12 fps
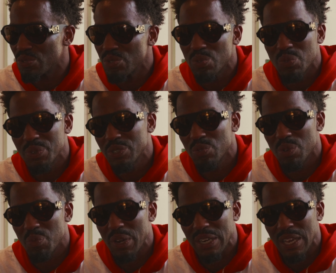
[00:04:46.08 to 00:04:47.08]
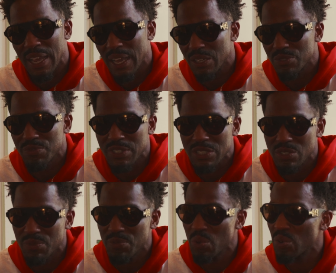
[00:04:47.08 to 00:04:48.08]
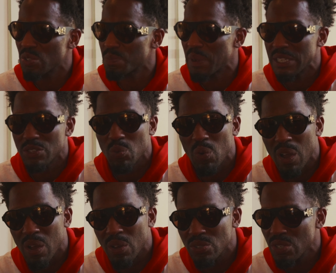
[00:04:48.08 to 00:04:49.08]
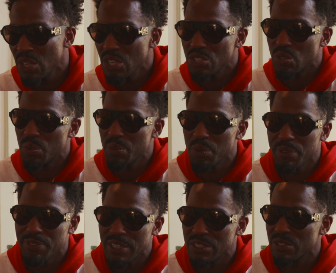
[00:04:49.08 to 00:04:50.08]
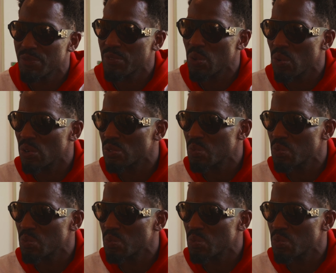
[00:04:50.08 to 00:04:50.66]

do what we do with a regular house. Finish the floors, paint the walls. So we refinished the floors,